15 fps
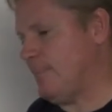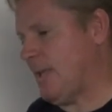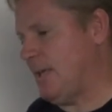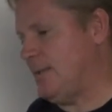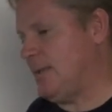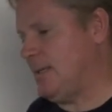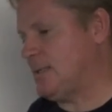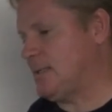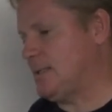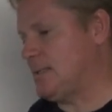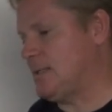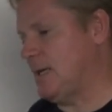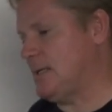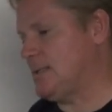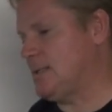I think it's
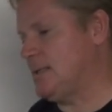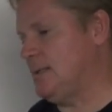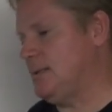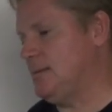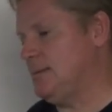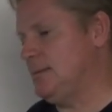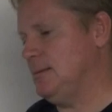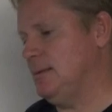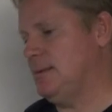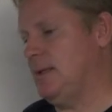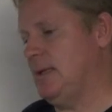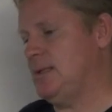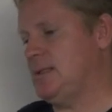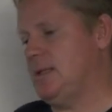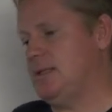disgusting the
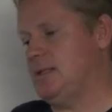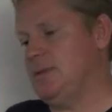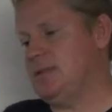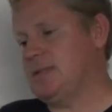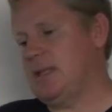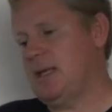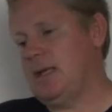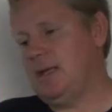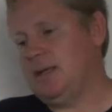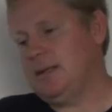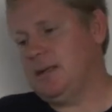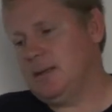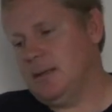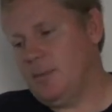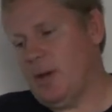things that he's been
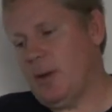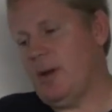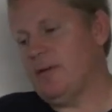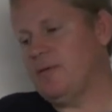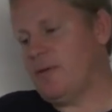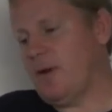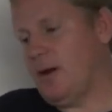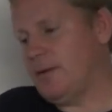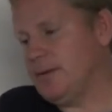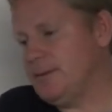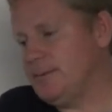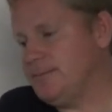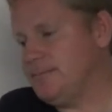saying about my father.